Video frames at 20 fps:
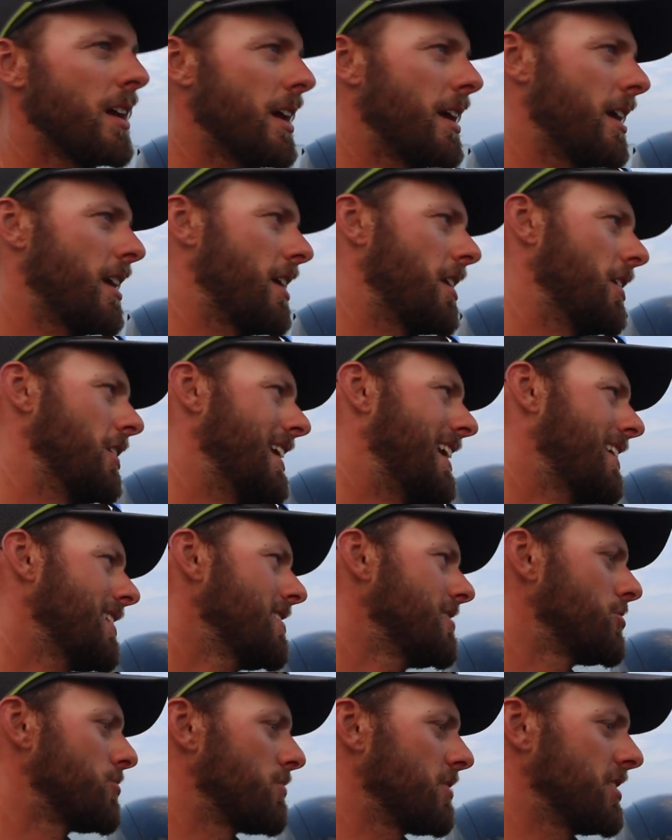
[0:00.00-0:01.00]
And a lot
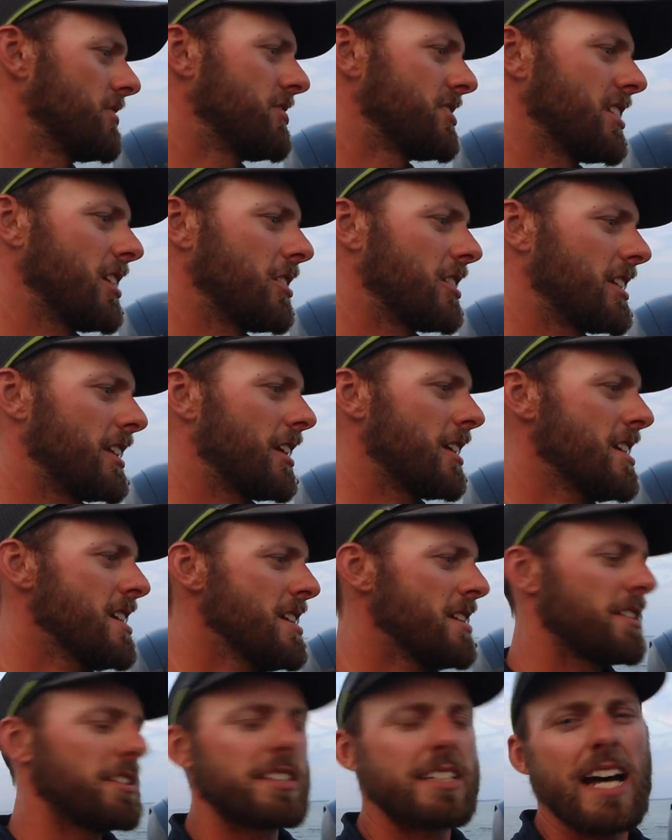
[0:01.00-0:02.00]
of these reefs out here,
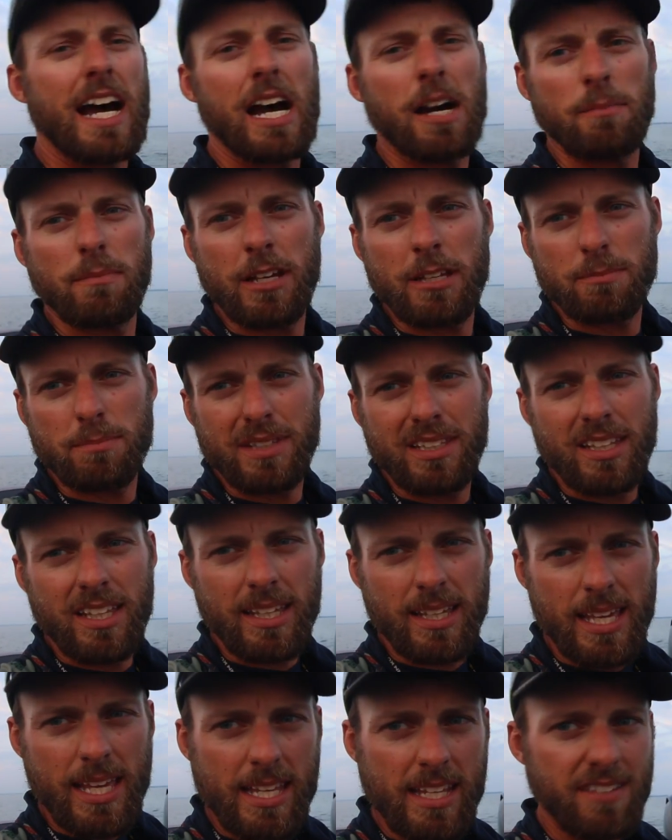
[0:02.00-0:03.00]
the top might be
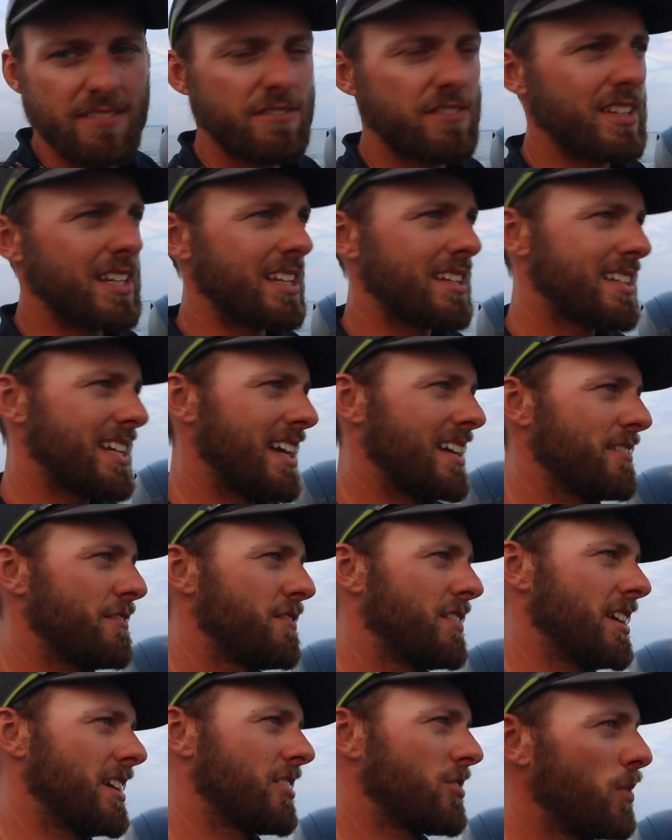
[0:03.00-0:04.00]
like 8 feet, 10
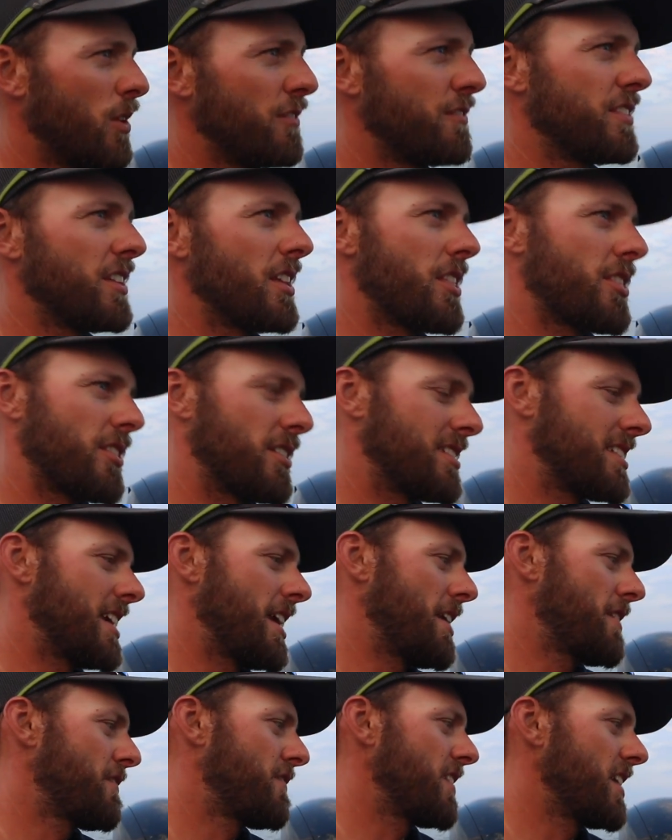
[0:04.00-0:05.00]
feet, 12 feet,
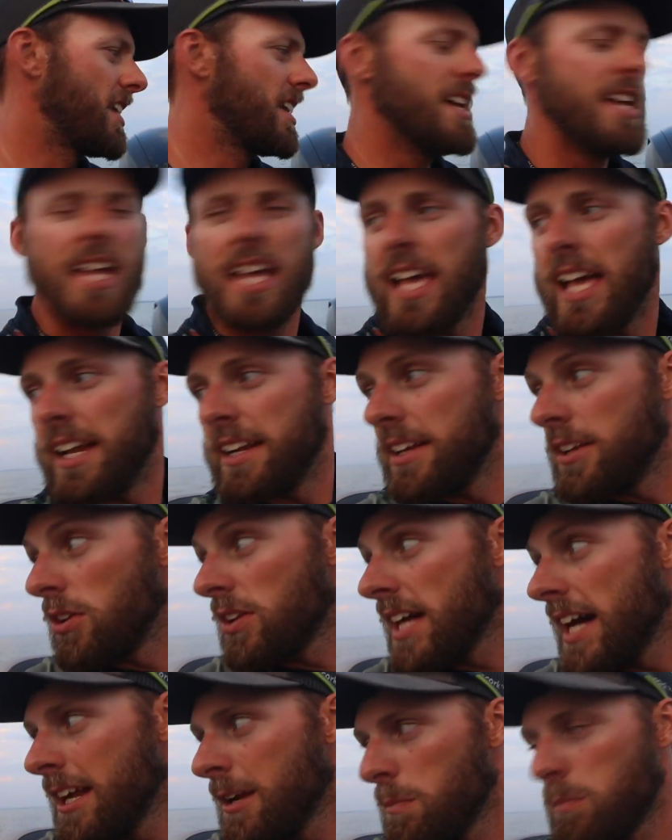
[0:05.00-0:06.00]
13 feet, and it'll
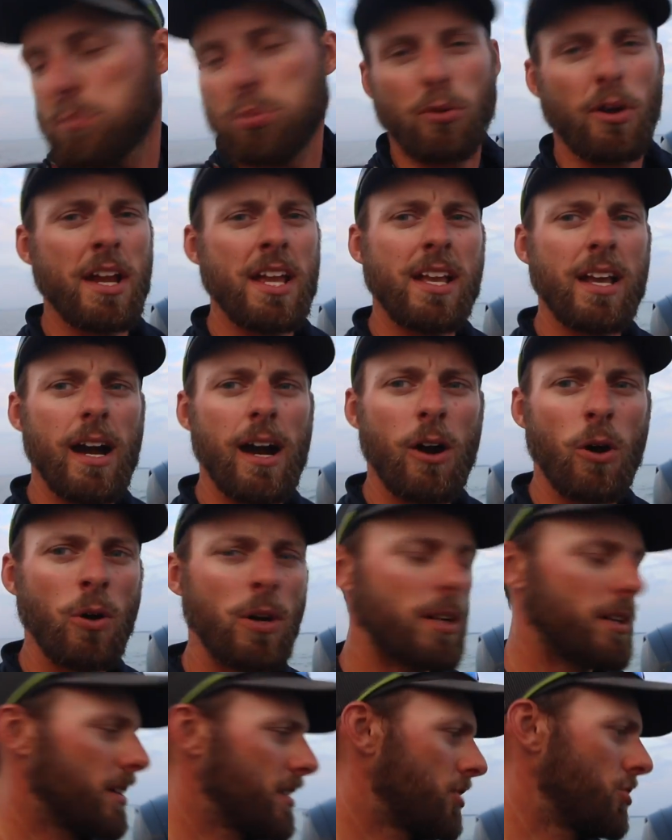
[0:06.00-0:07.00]
kind of break
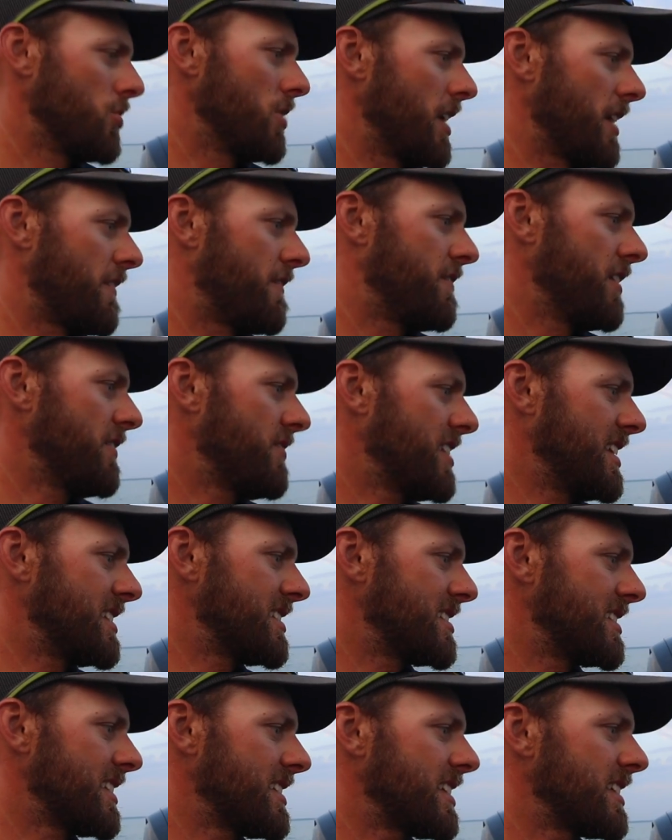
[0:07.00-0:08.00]
out to like 15,
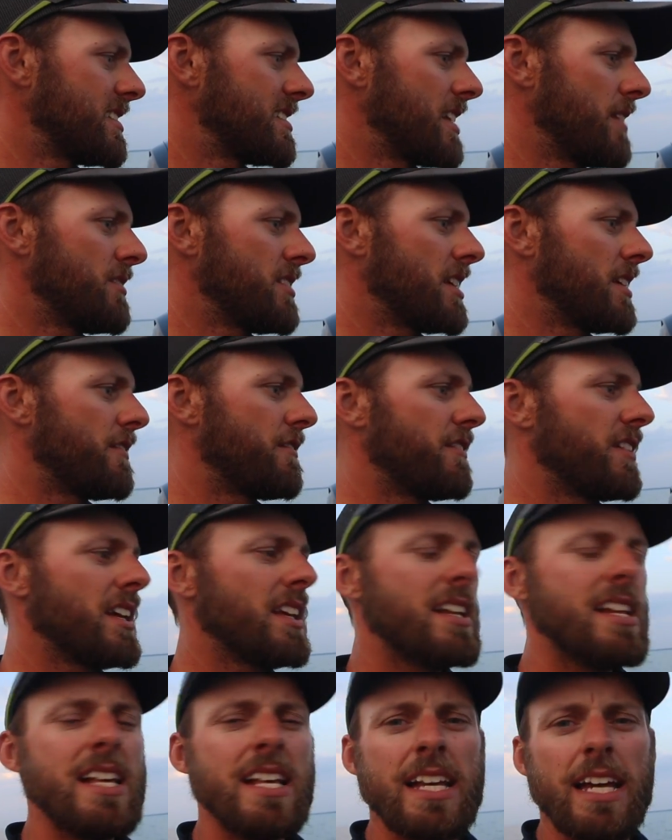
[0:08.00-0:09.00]
16, 17
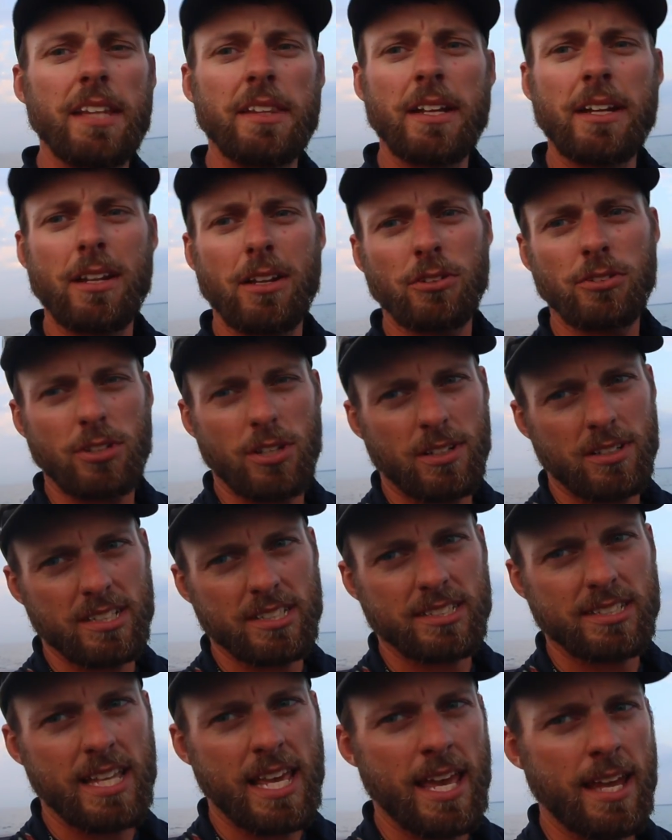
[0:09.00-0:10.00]
feet, and then it'll turn to
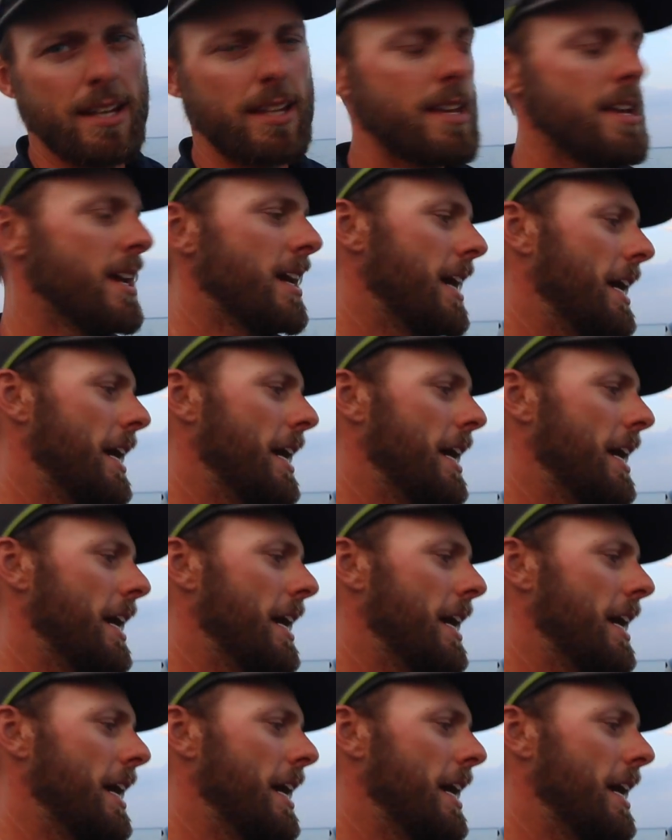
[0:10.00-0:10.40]
sand.